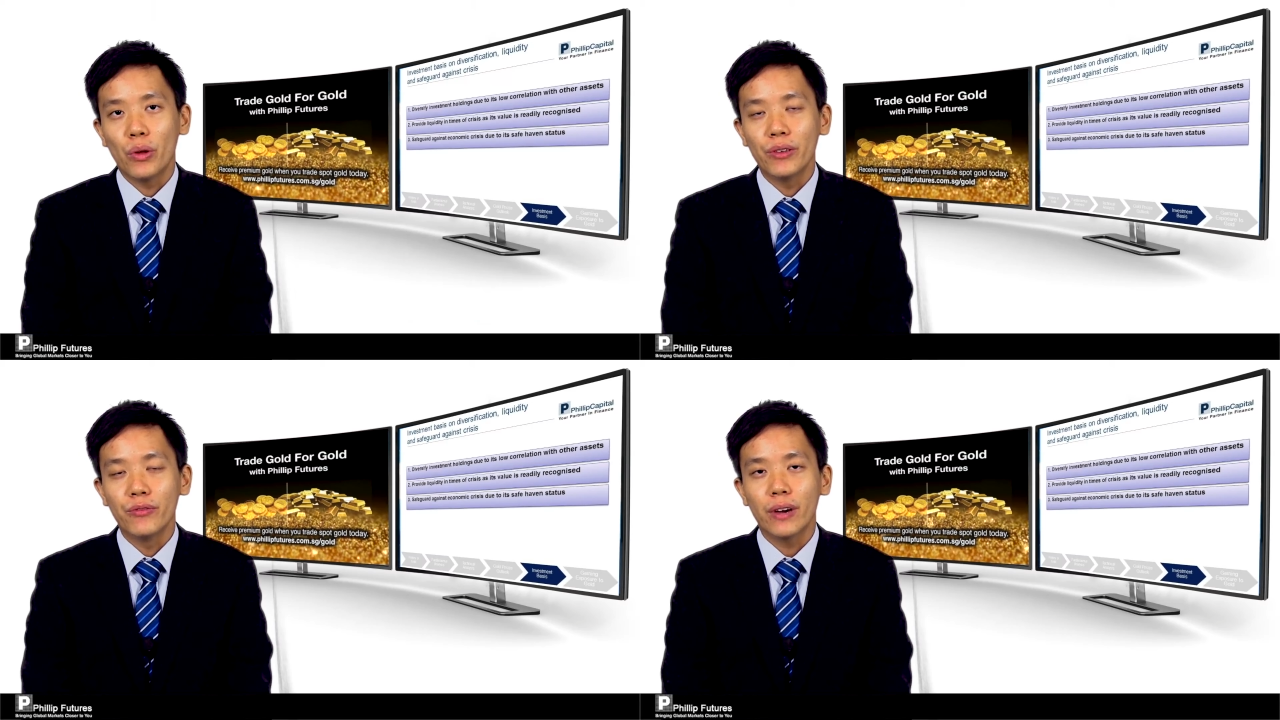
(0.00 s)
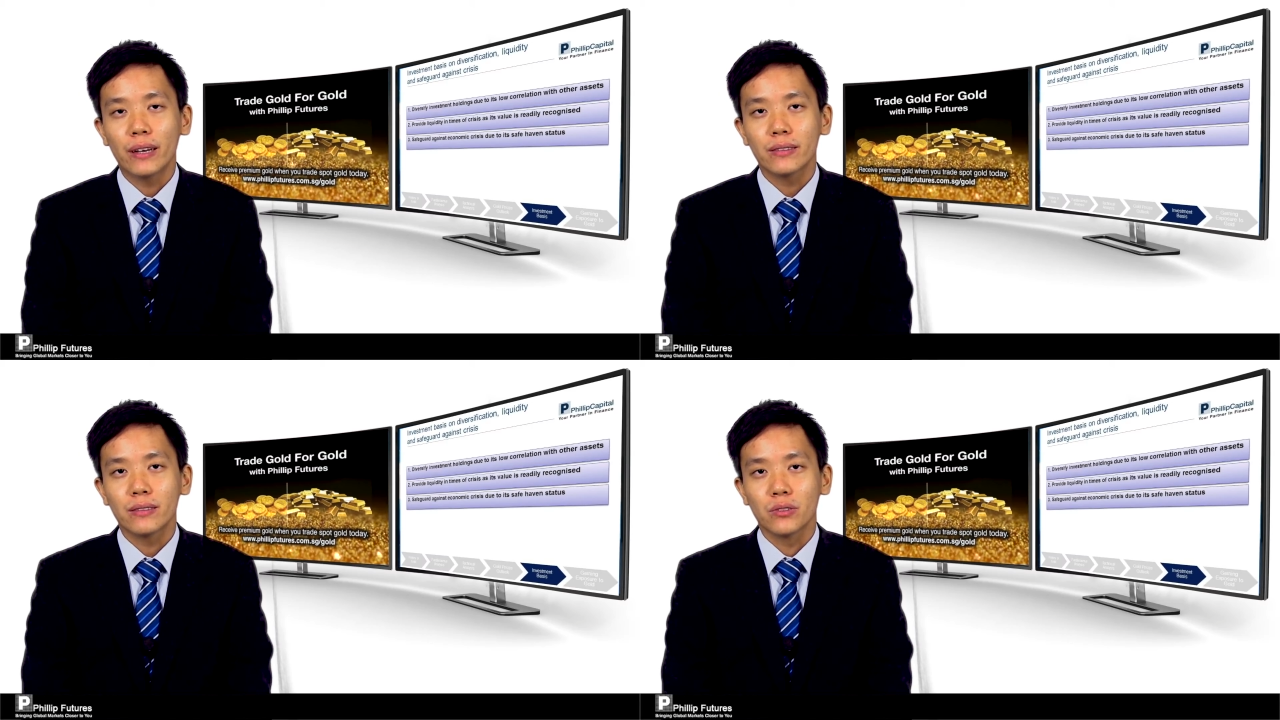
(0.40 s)
When you
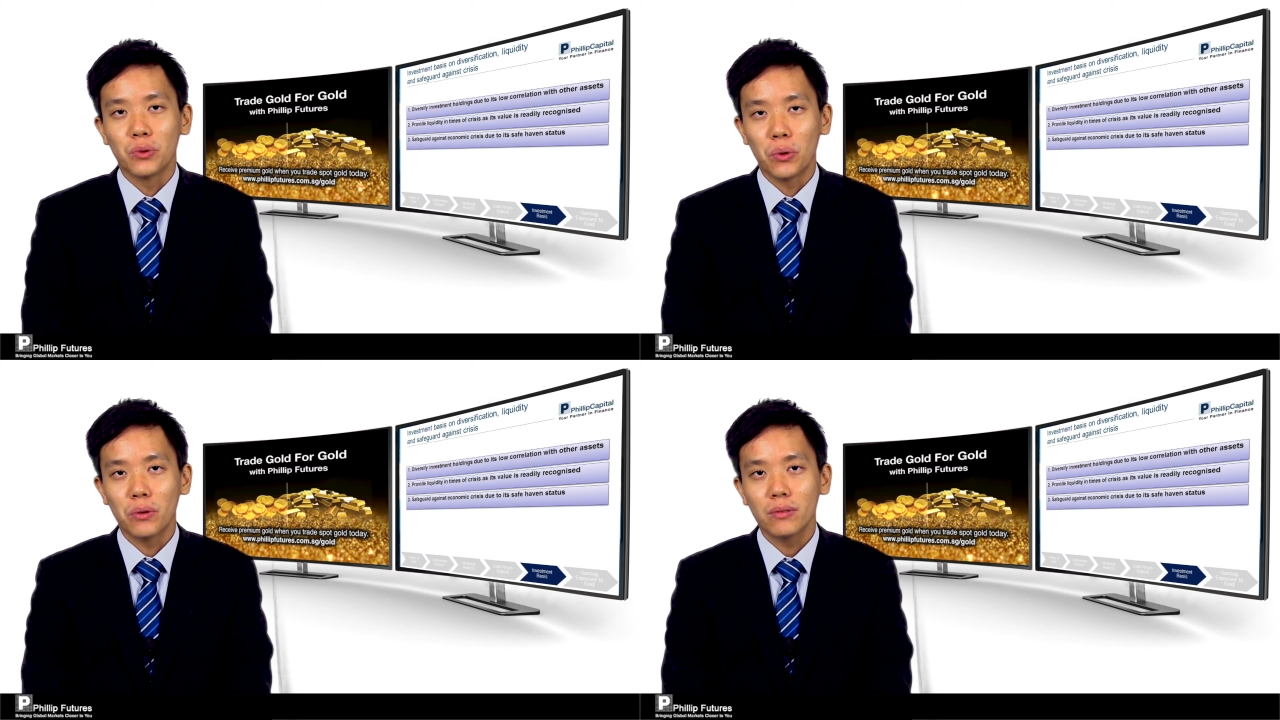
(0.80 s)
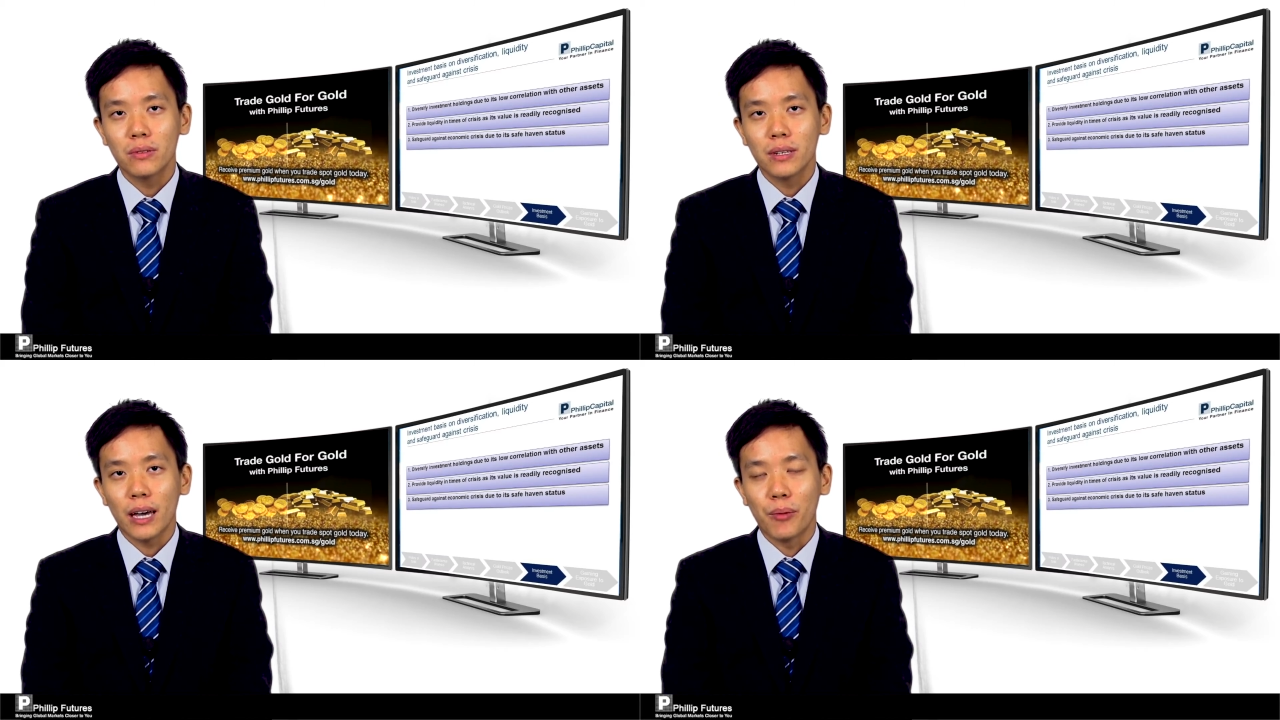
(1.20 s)
invest gold
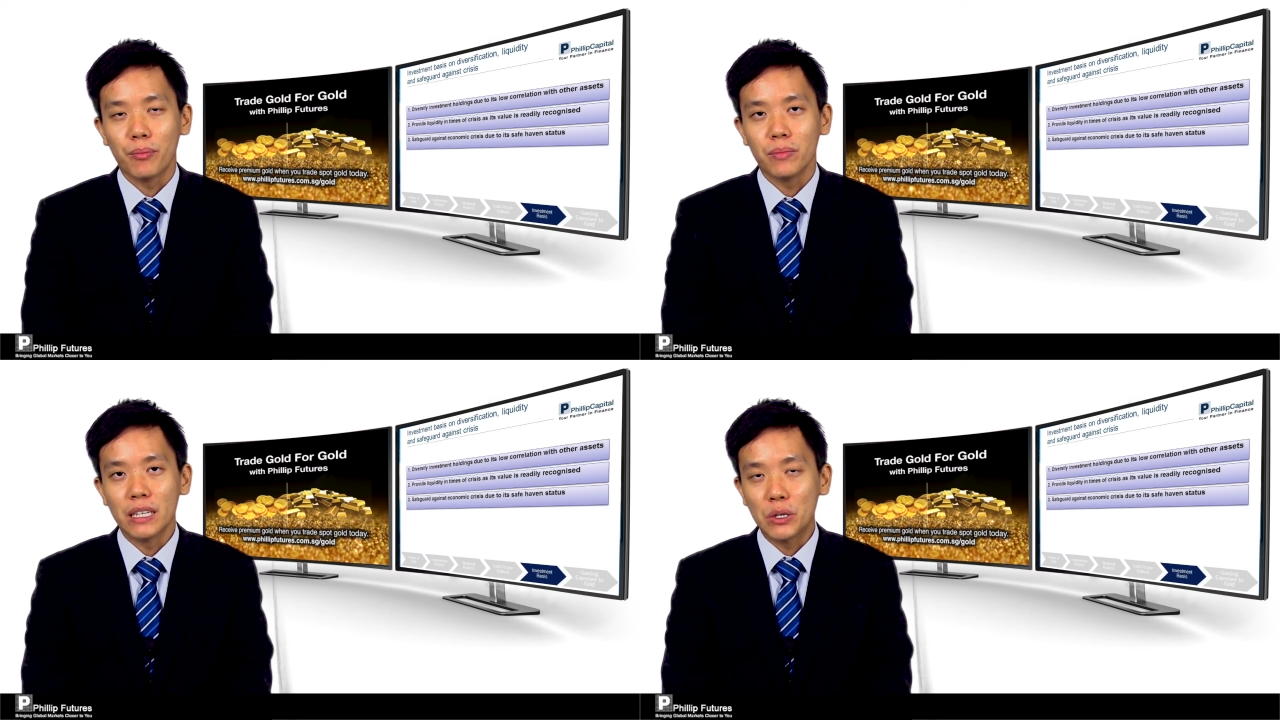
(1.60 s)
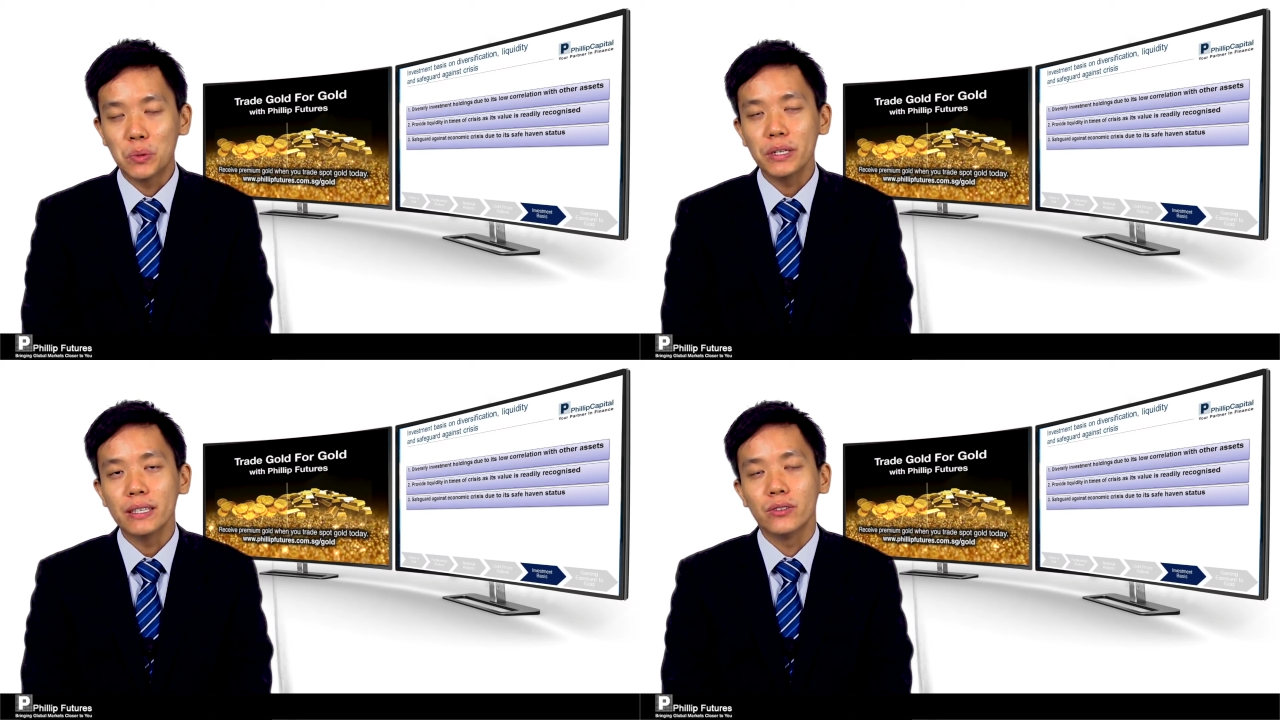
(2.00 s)
and
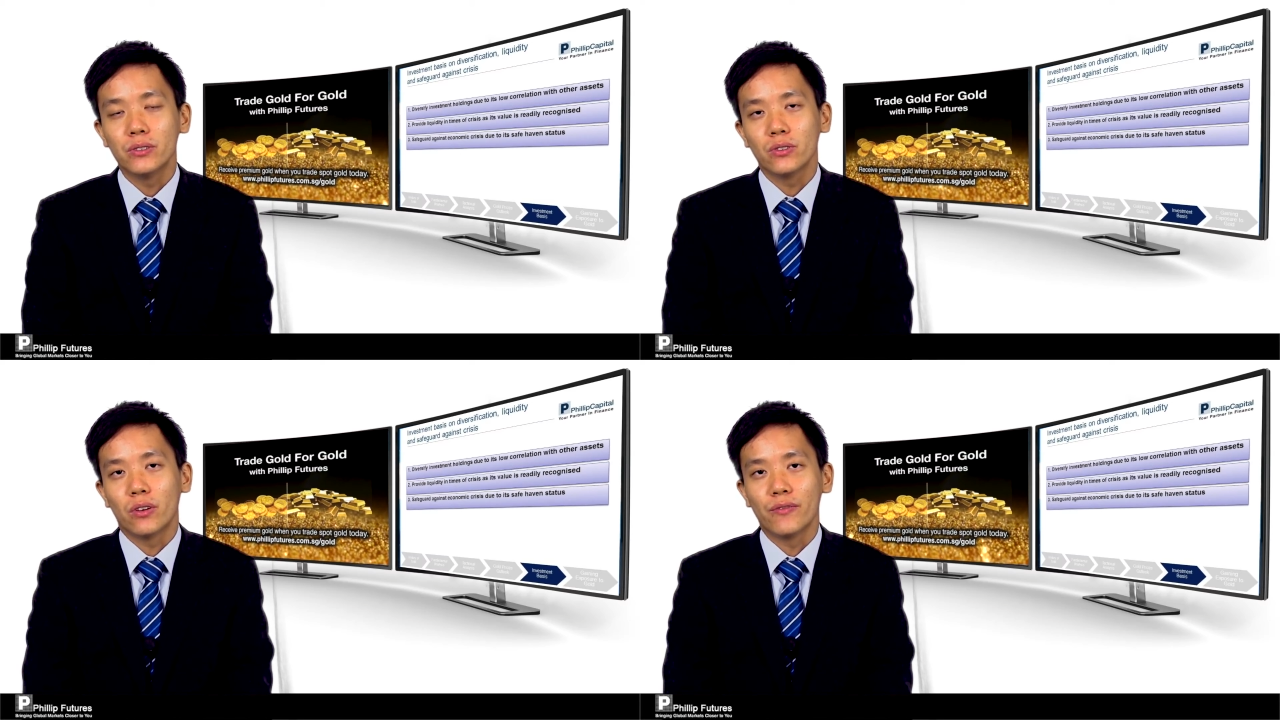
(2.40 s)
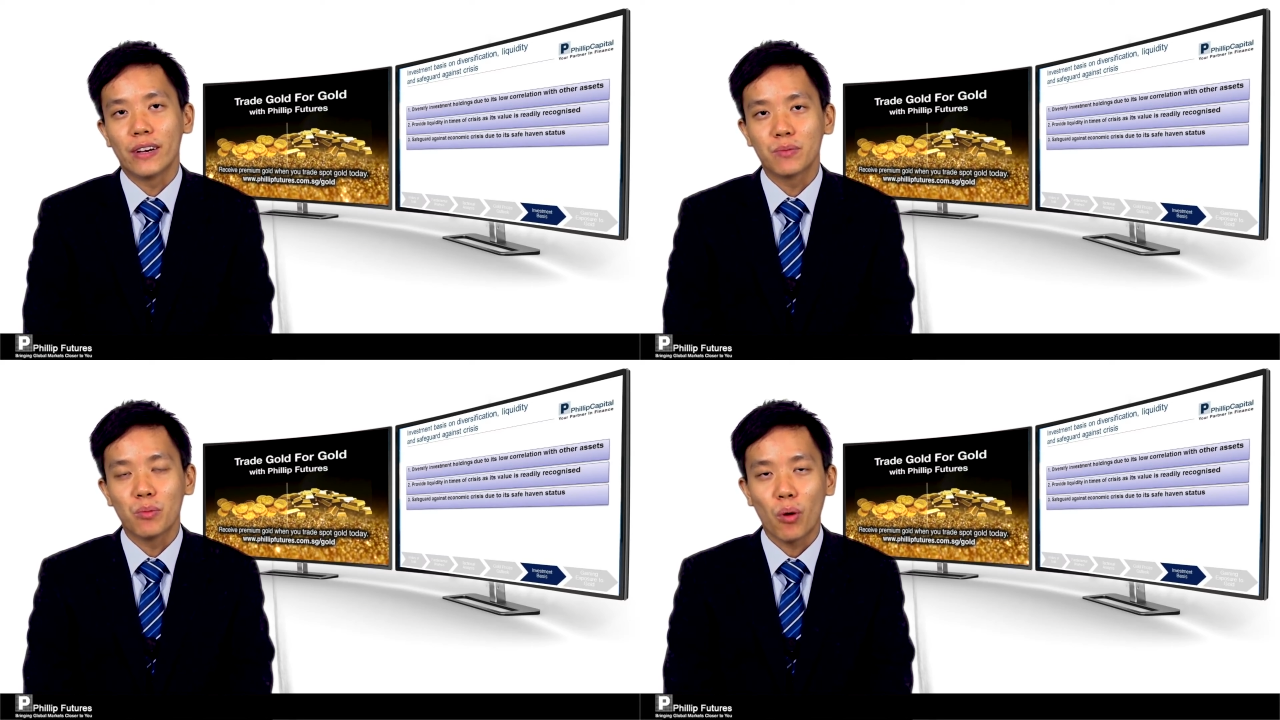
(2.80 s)
include it into your
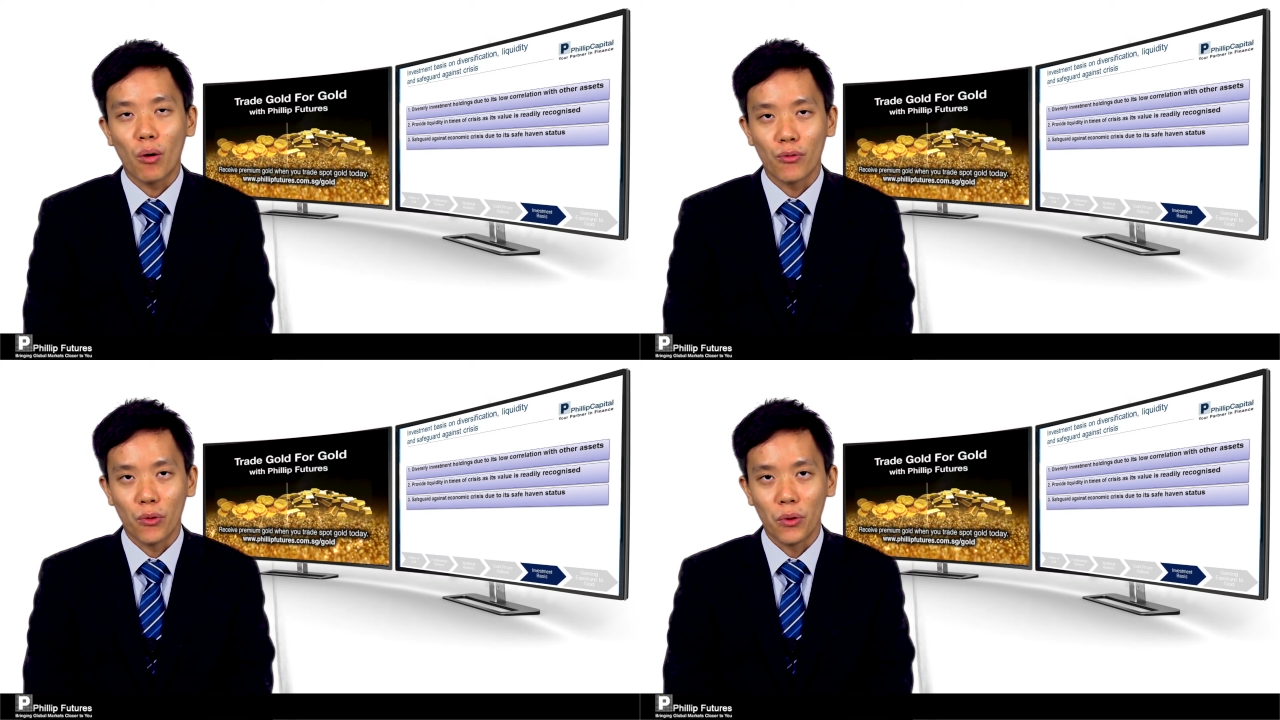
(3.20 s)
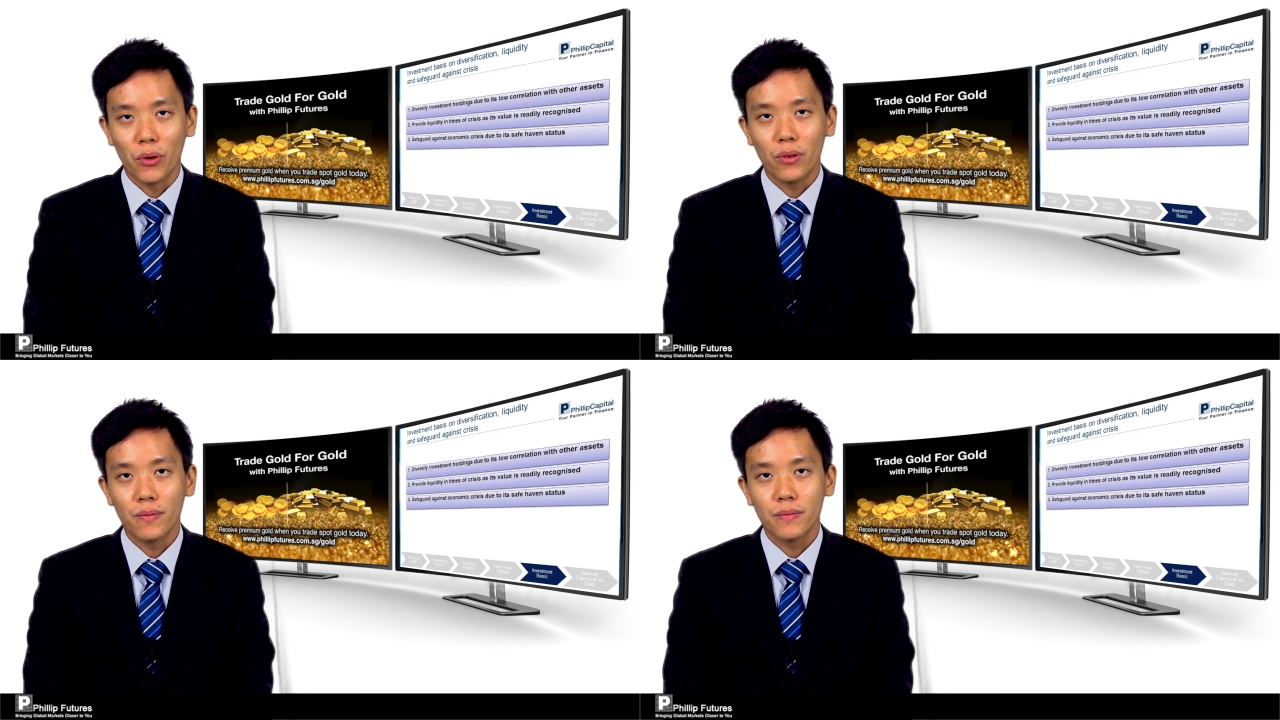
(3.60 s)
investment
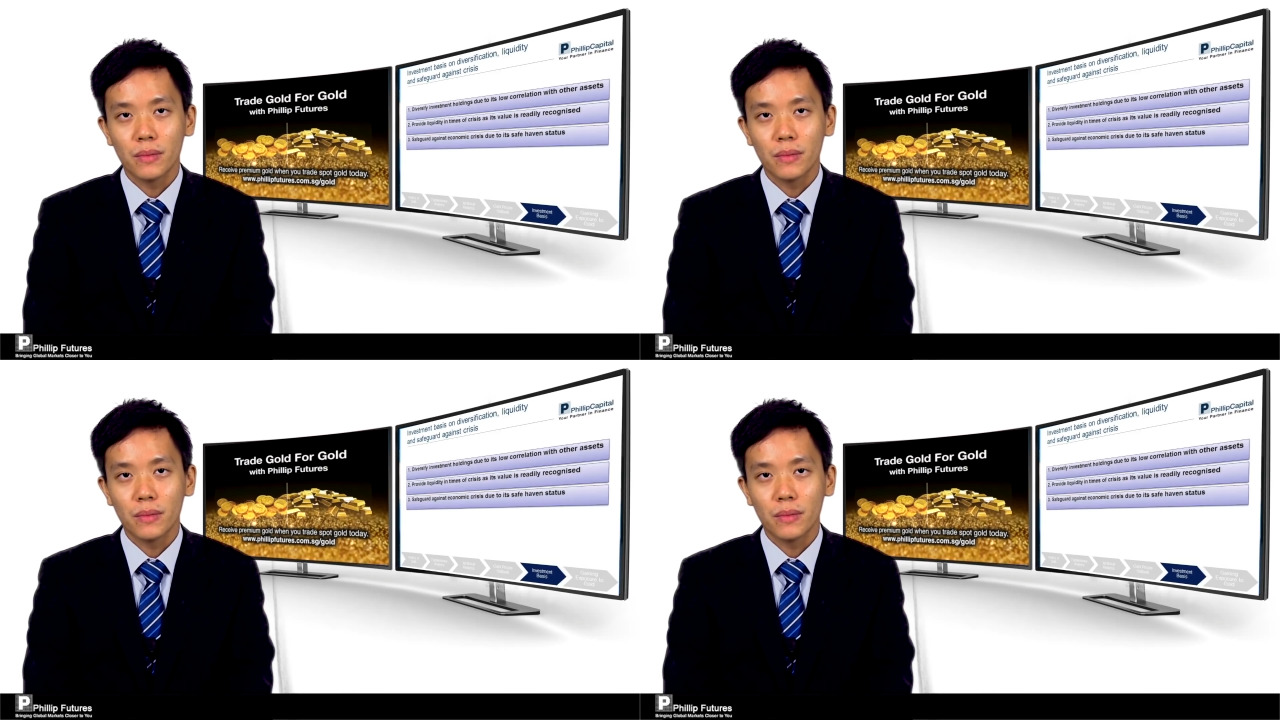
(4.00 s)
portfolio,